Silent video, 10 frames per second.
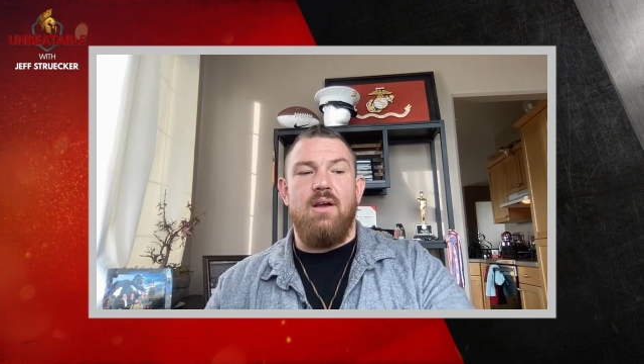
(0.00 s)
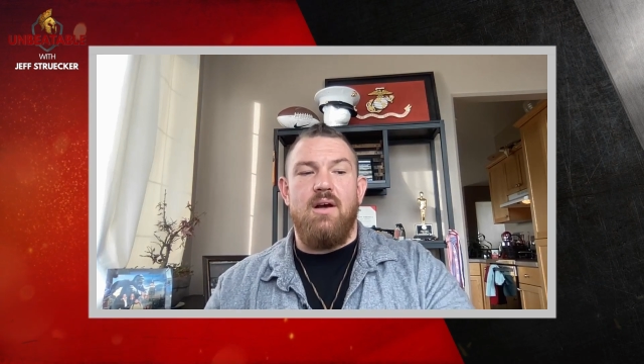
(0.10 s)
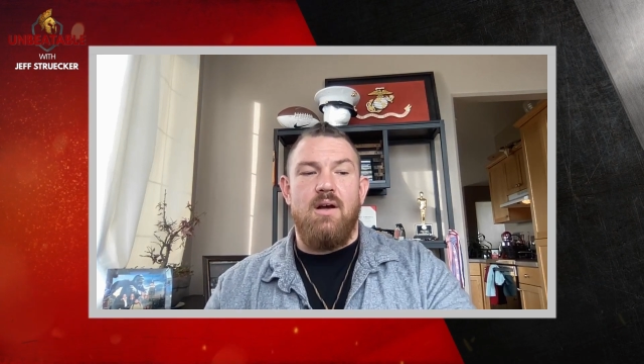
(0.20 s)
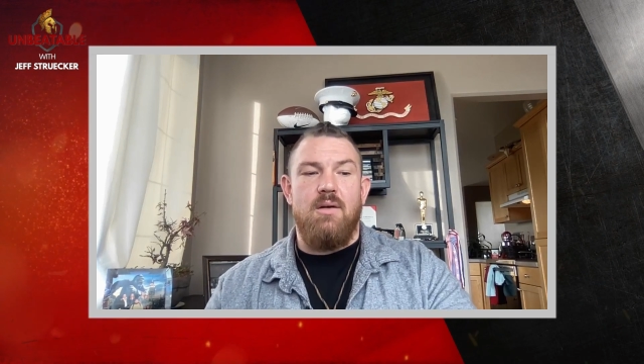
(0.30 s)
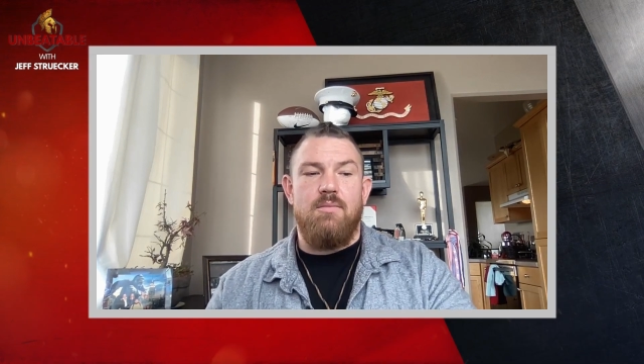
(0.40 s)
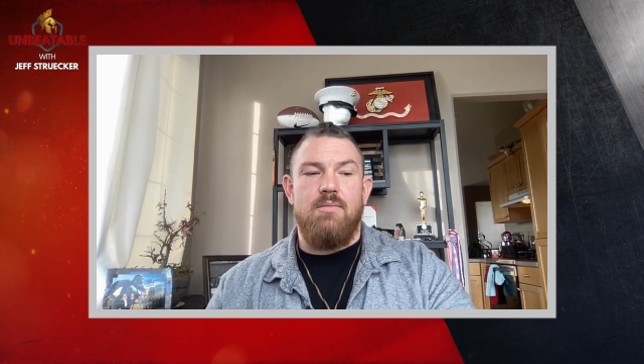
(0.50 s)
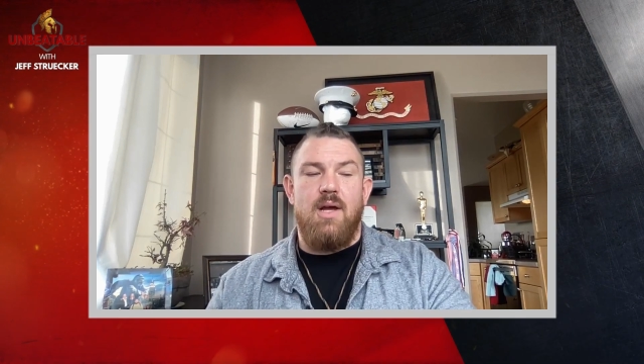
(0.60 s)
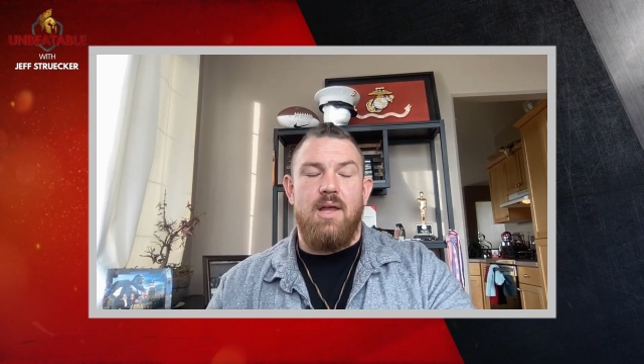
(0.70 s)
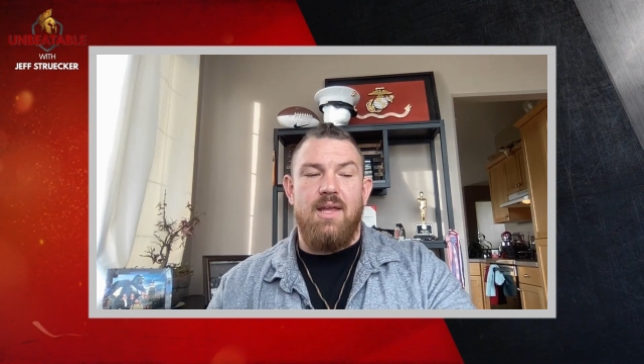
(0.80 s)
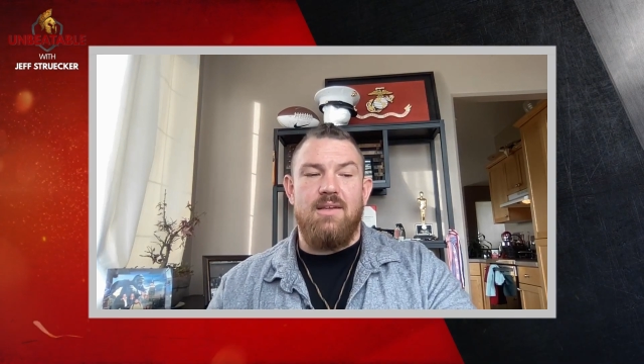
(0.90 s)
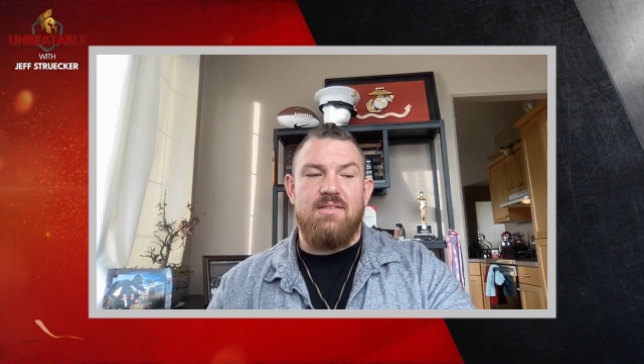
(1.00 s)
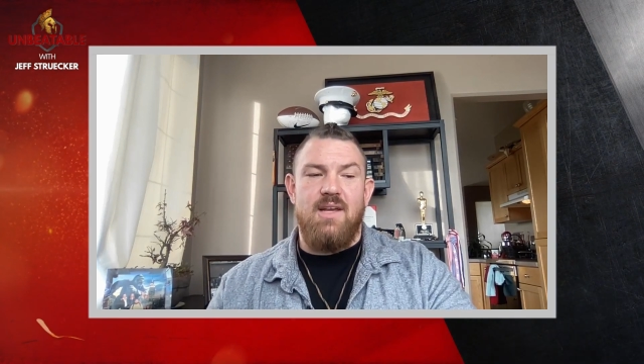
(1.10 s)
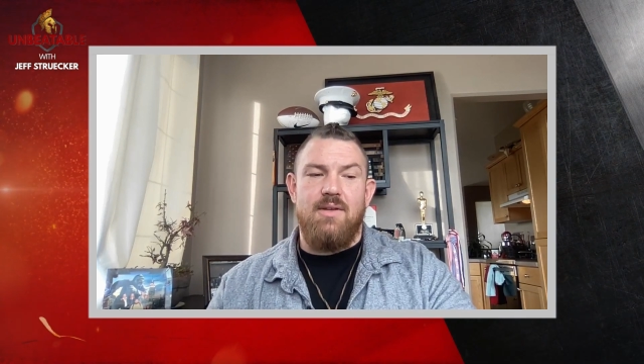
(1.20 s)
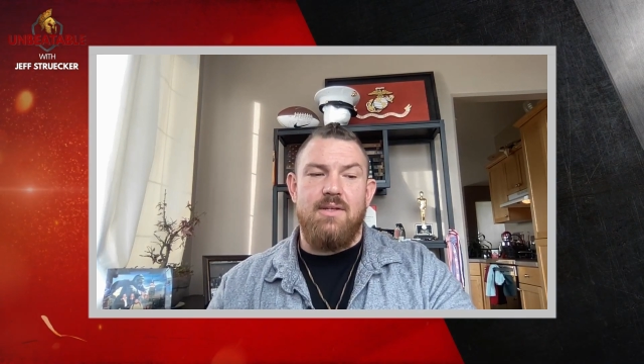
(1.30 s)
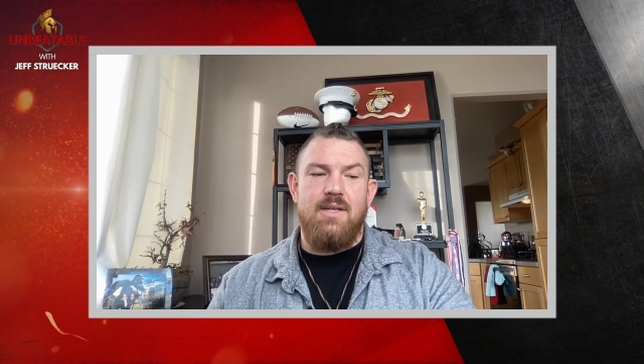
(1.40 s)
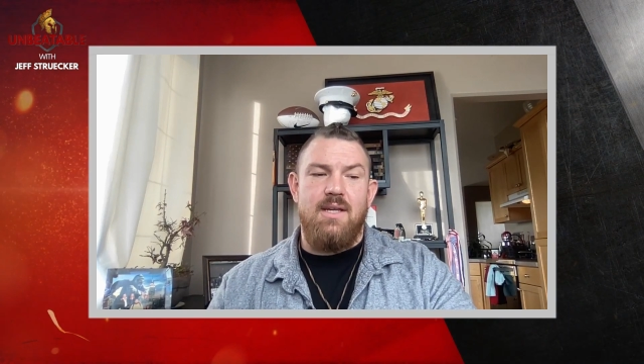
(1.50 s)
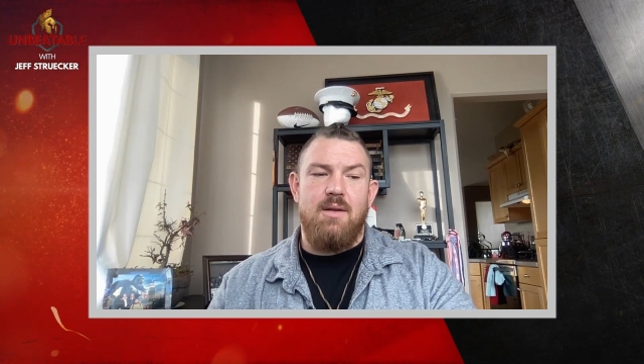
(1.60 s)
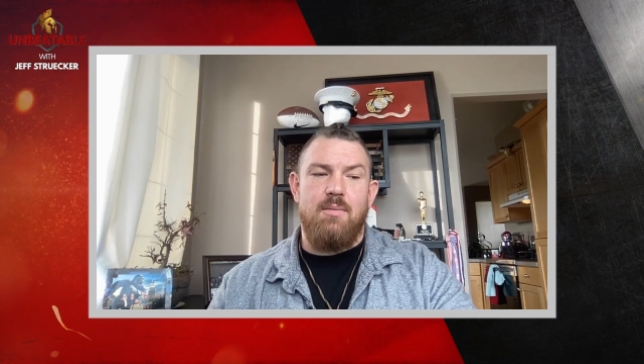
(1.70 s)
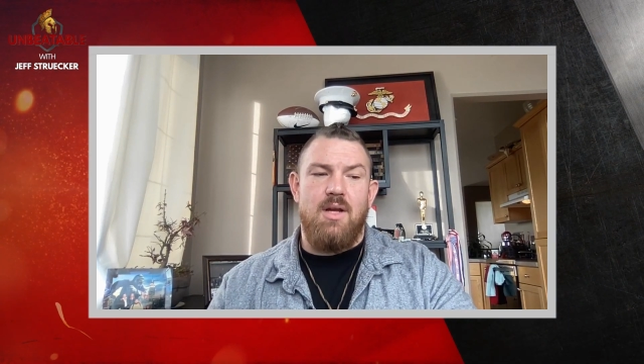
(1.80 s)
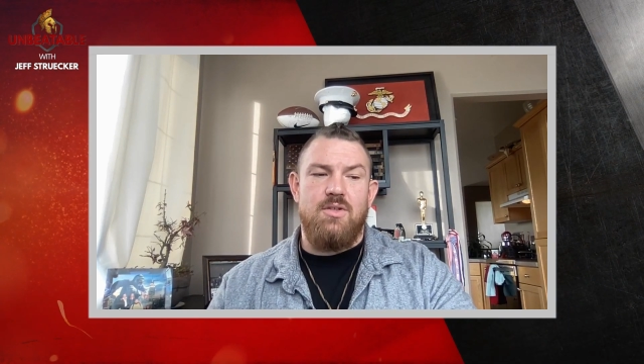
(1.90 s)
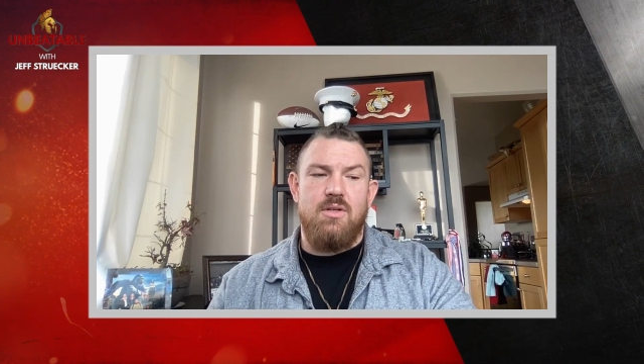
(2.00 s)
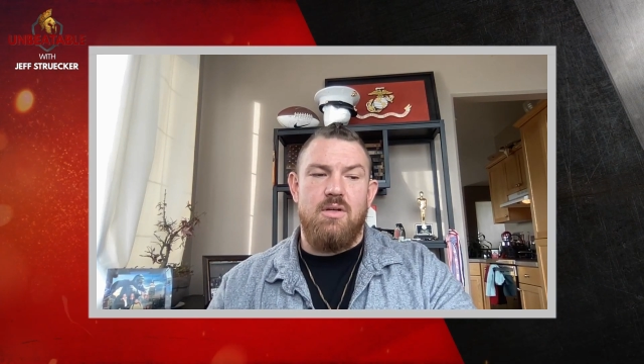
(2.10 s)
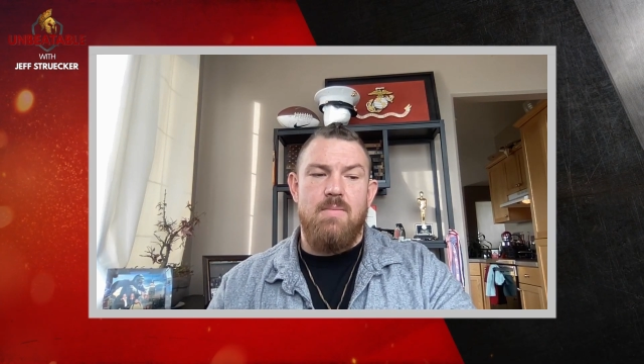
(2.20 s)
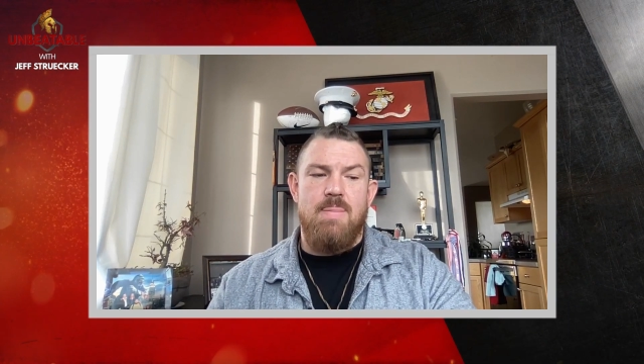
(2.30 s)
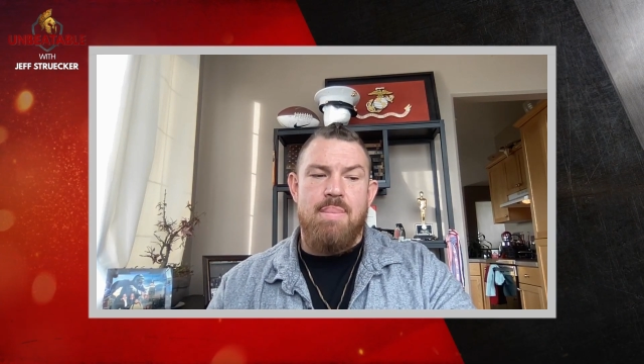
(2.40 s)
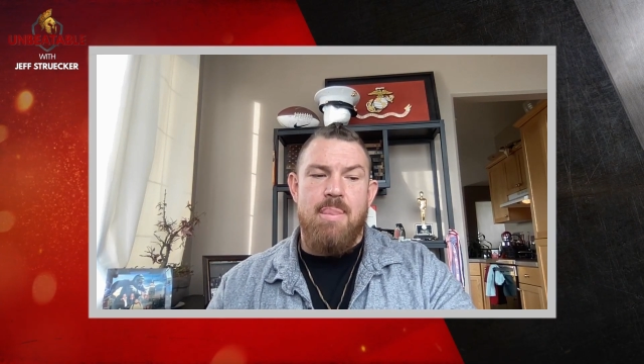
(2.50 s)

I think it's 17, I'm not sure.